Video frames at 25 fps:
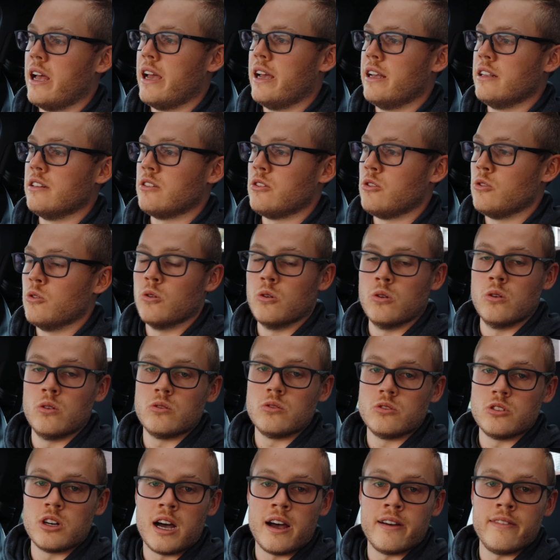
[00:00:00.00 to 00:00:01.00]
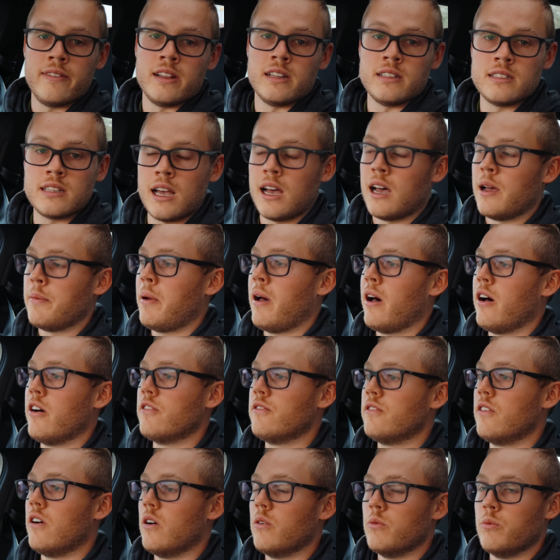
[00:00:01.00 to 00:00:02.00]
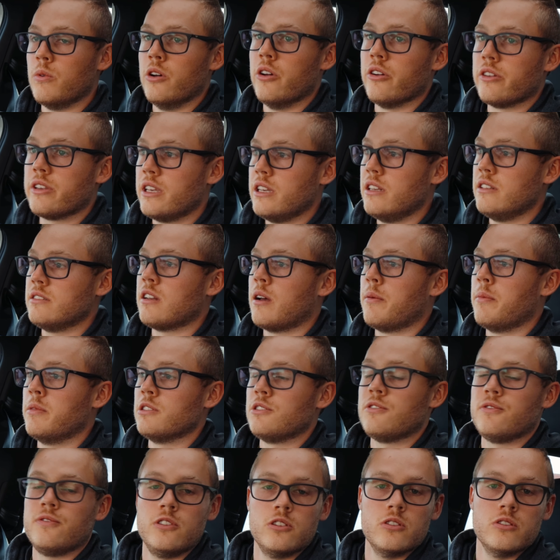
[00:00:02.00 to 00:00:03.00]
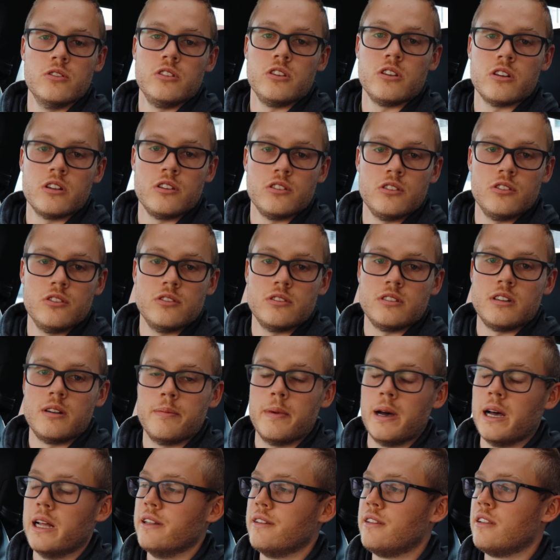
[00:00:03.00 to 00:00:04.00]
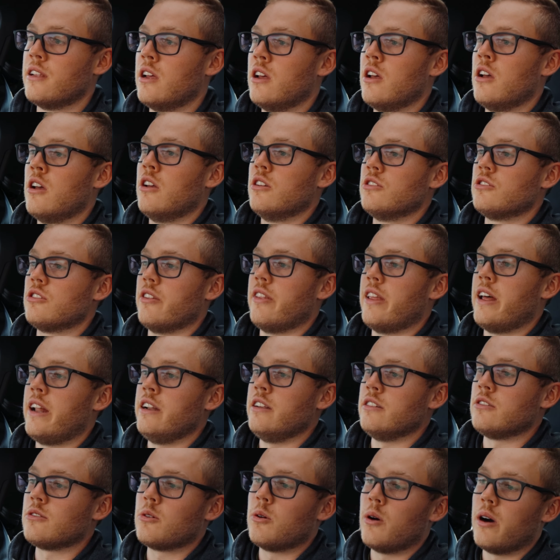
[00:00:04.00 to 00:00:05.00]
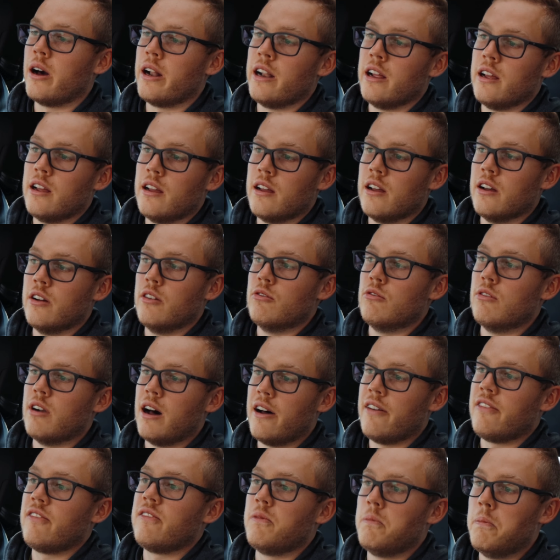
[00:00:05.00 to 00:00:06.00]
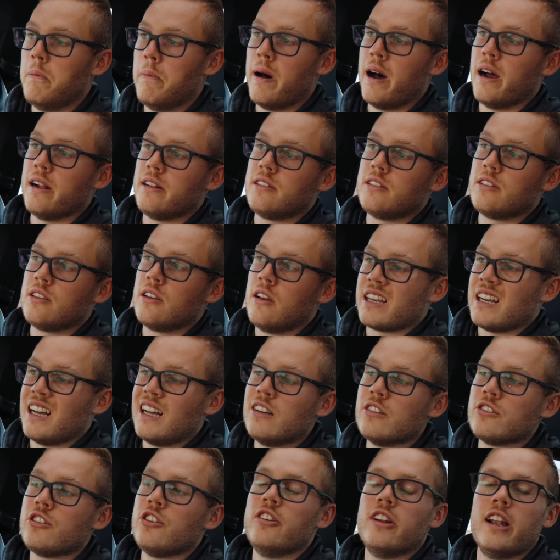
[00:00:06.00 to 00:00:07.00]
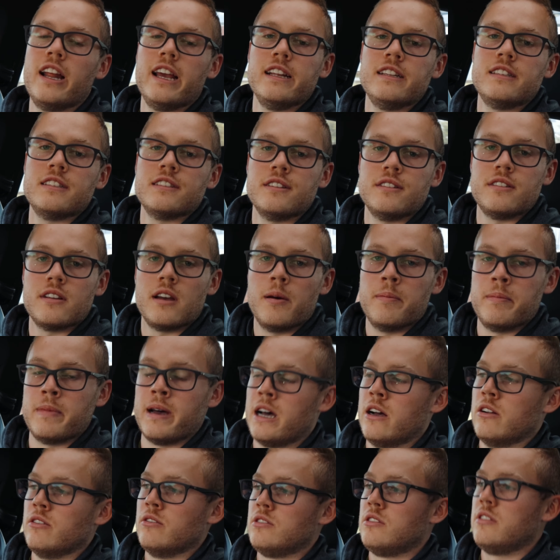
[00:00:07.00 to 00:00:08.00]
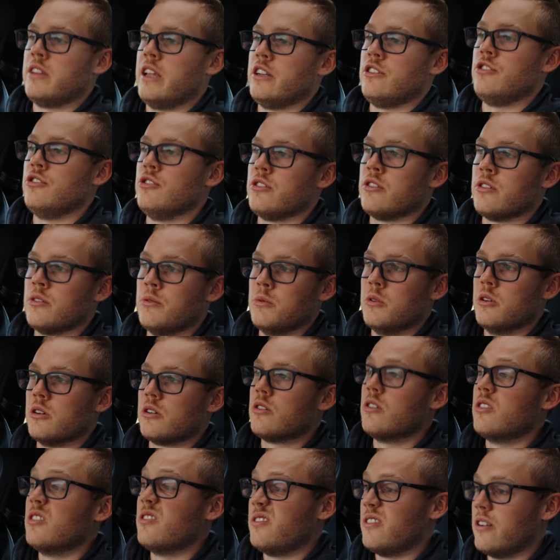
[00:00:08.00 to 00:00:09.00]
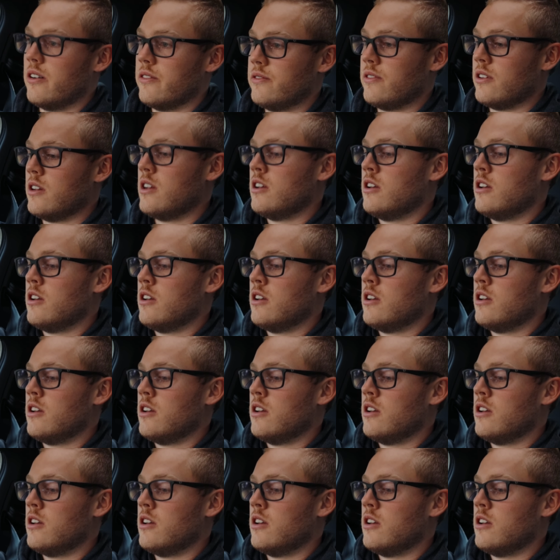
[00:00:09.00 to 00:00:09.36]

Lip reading: as your driving type, how far work is, how much fuel you're going to use in a month. So that is quite a rough but calculated amount that you can work off of.